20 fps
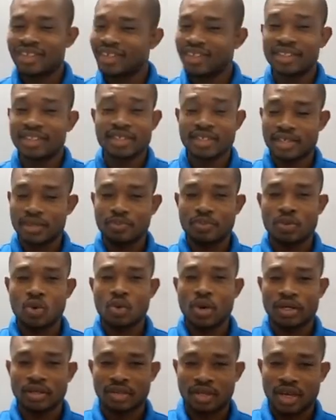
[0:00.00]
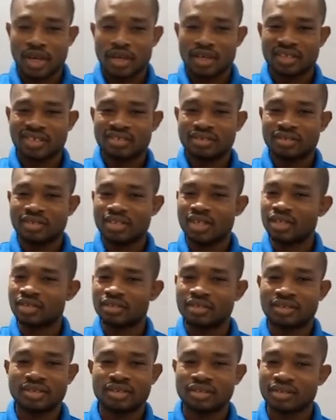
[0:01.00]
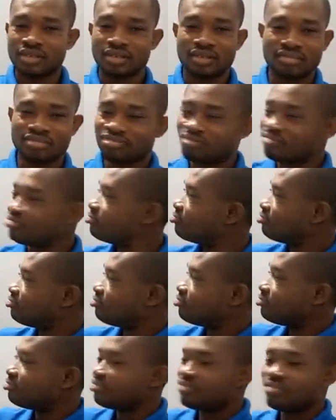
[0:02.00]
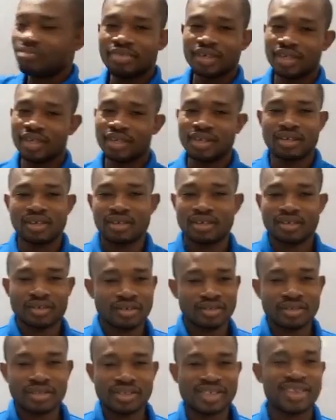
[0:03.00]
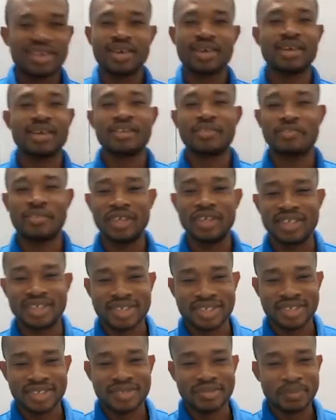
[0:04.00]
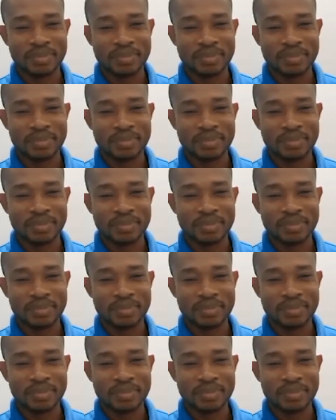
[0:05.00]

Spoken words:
It's a simple one, okay? Don't be scared of it.